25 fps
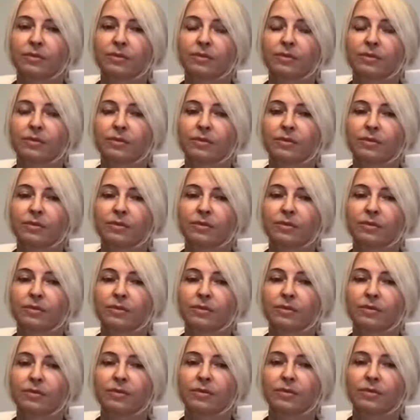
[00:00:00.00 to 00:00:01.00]

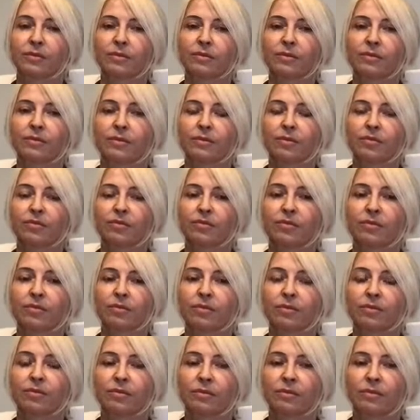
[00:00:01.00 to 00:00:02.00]

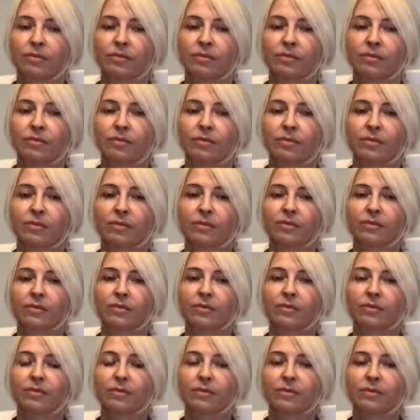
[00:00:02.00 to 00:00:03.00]

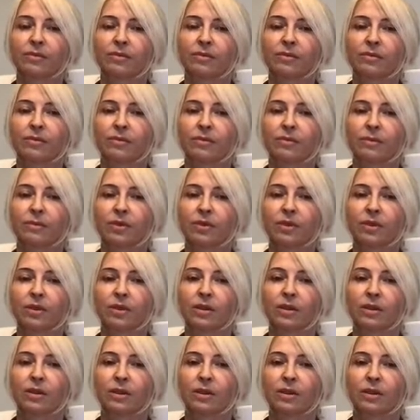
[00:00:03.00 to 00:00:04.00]

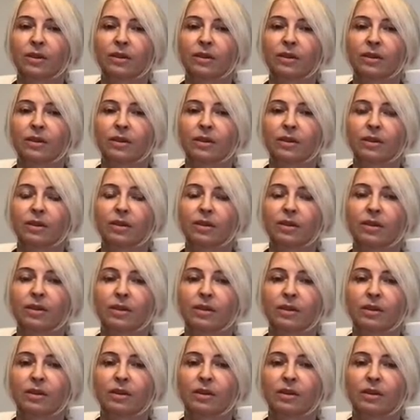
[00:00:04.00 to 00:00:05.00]

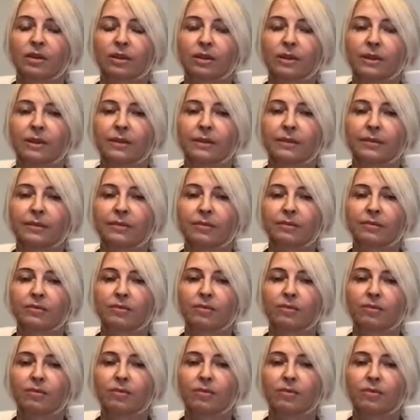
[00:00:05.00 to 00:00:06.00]

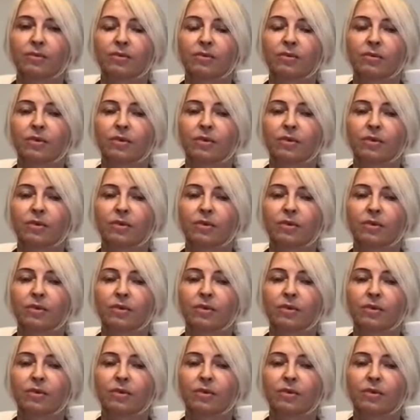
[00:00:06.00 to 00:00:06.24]
This person isn't speaking.